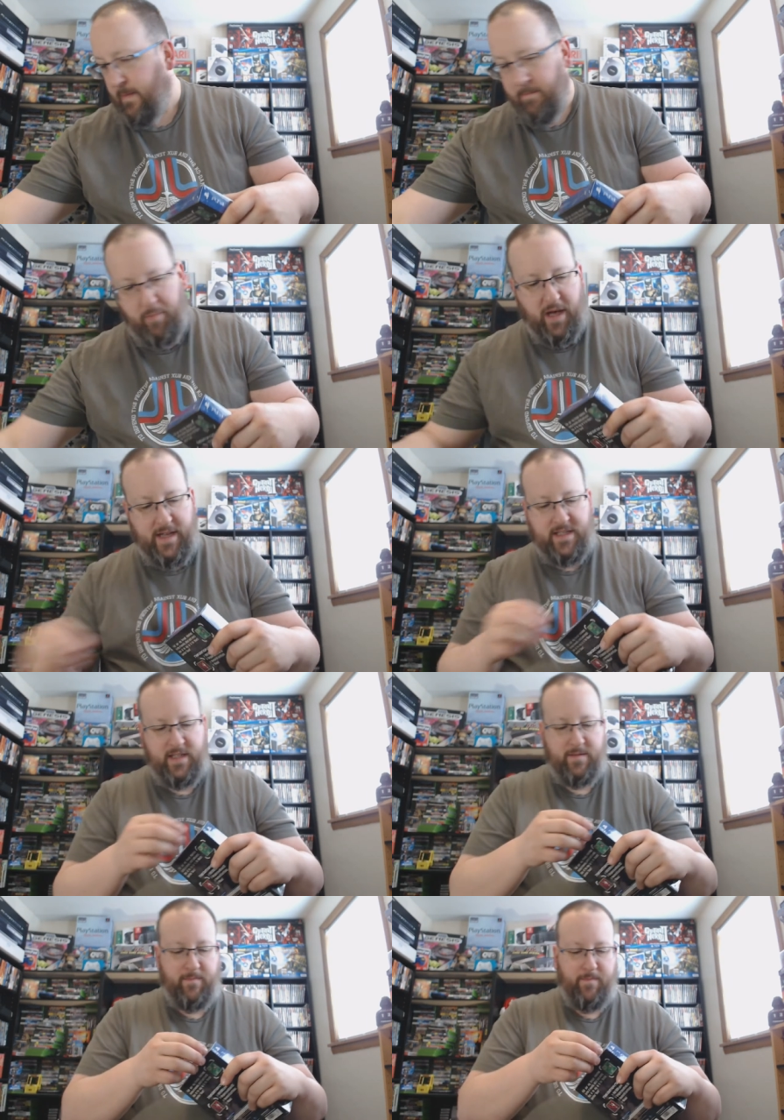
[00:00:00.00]
But
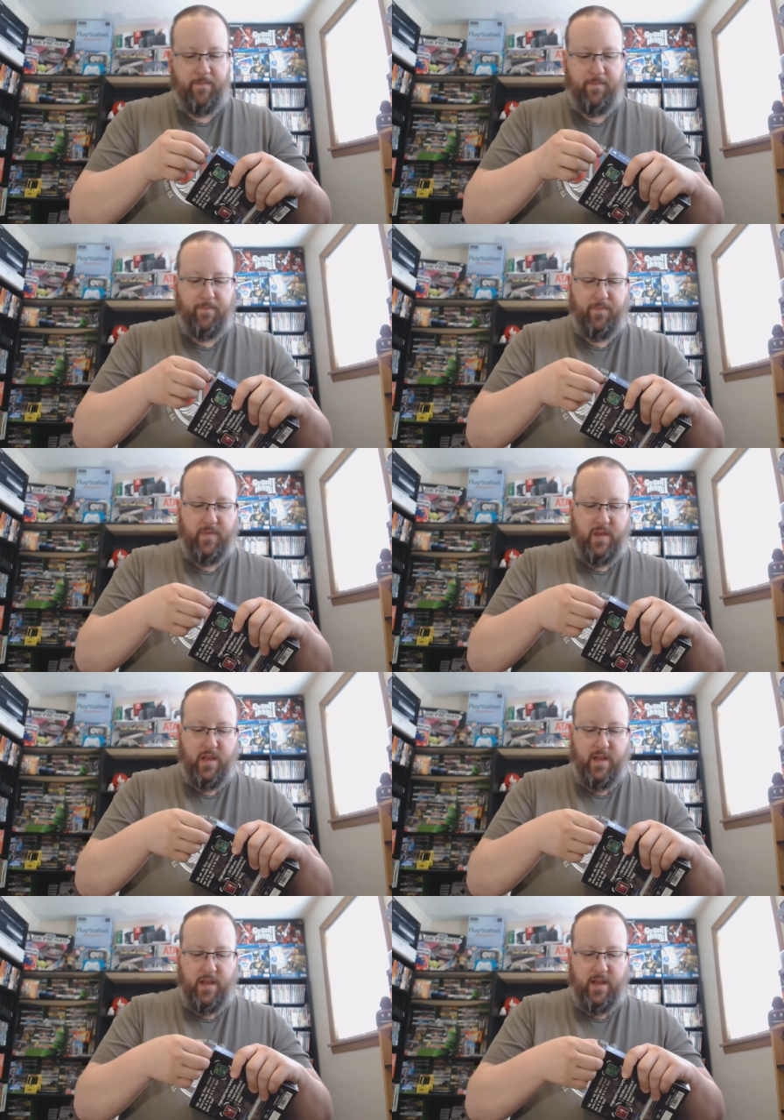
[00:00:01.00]

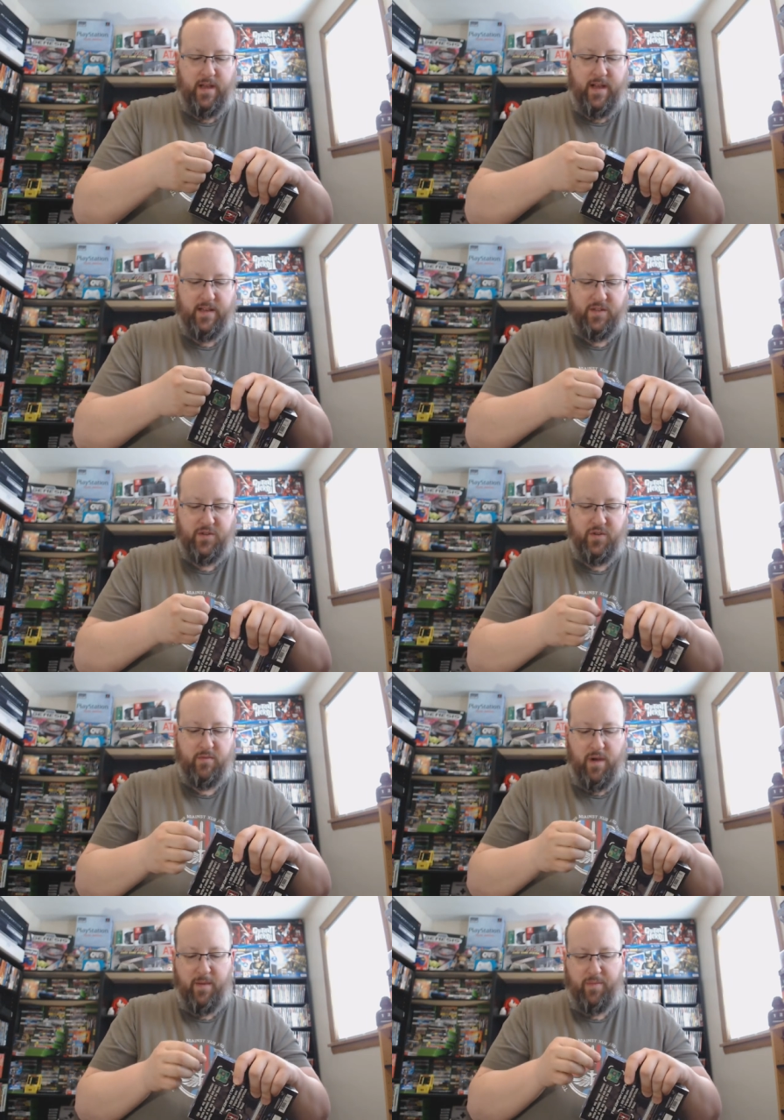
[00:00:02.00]
as a shoot 'em
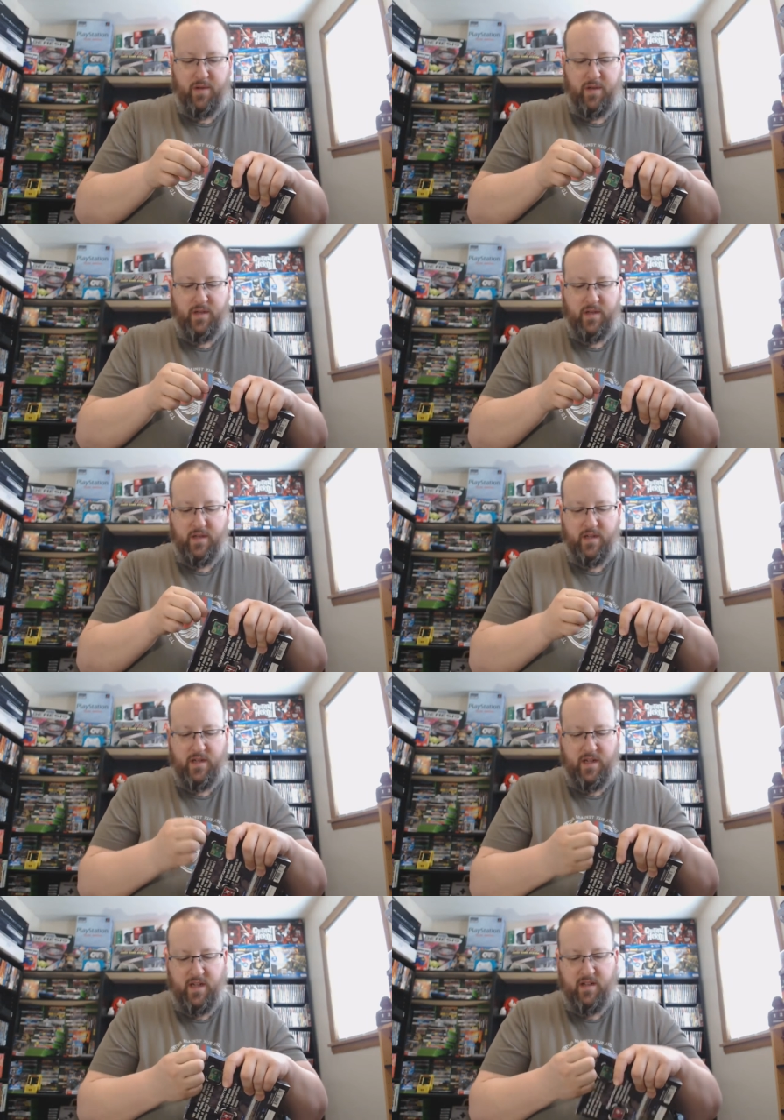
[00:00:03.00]
up,
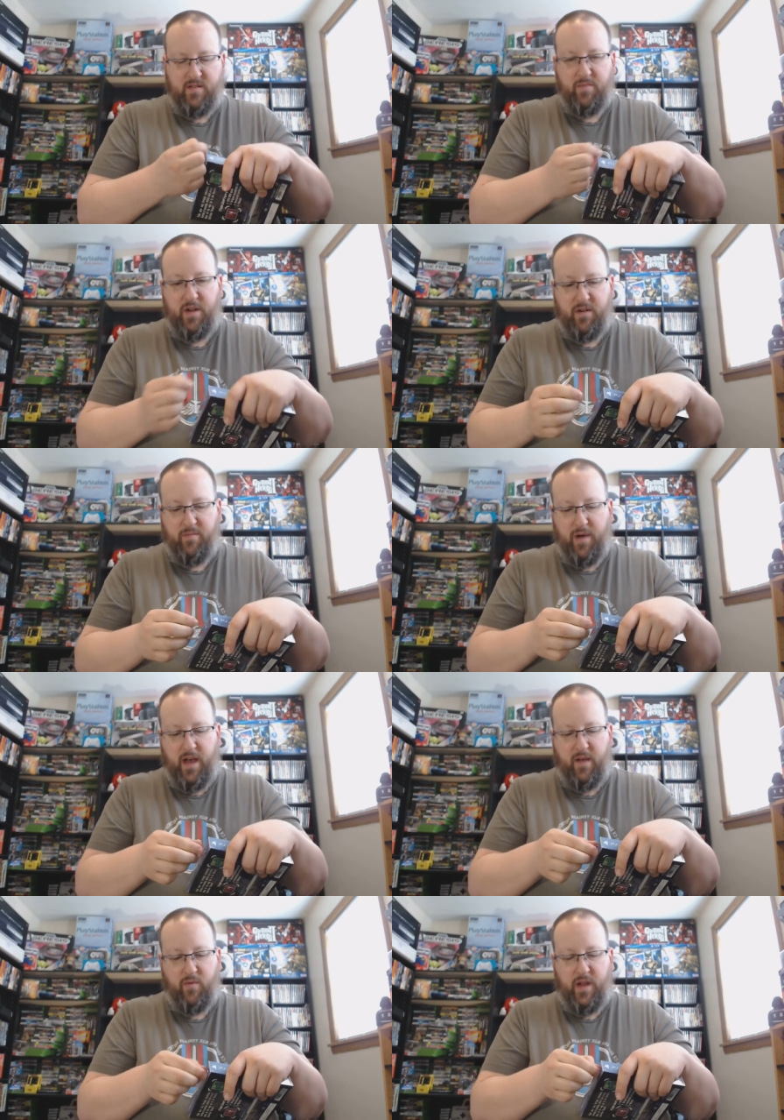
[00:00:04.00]
better to
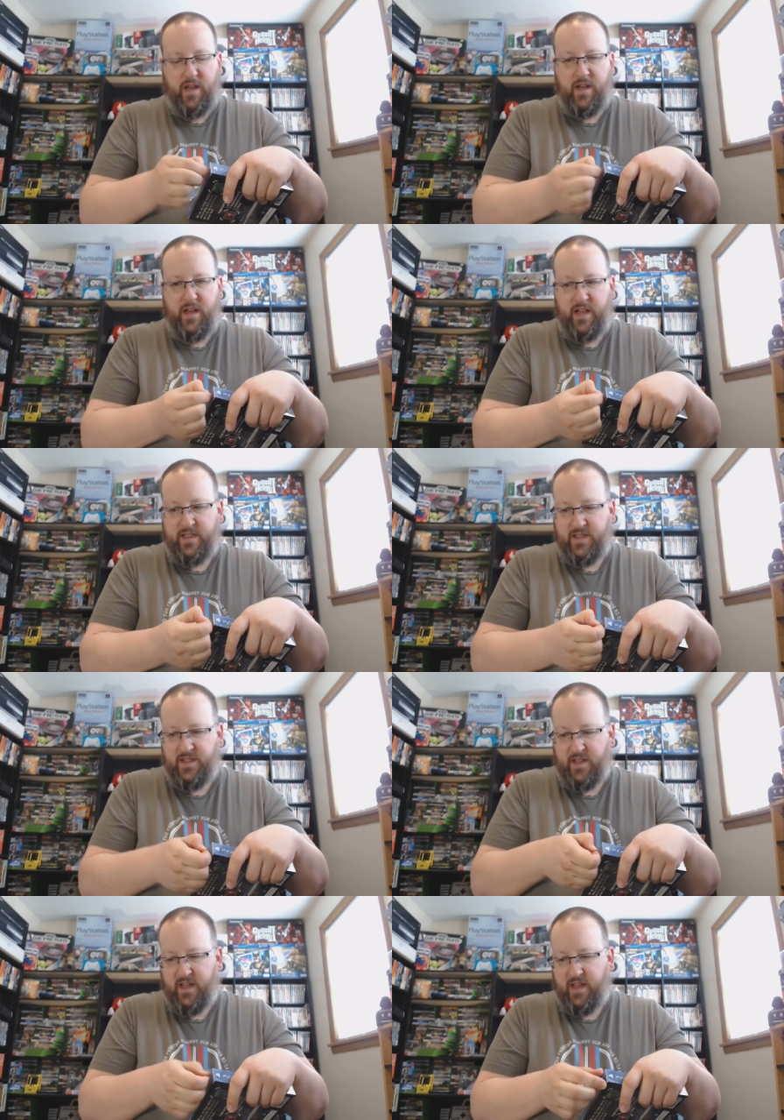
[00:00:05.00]
buy when it's
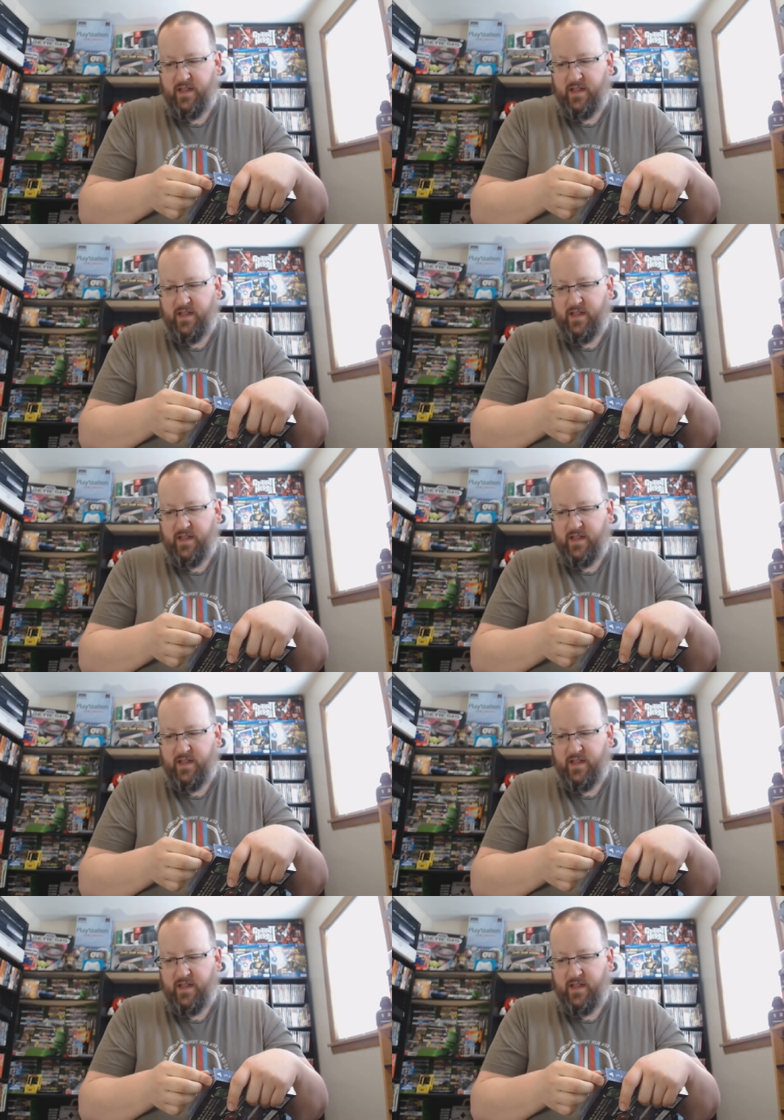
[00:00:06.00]
uh,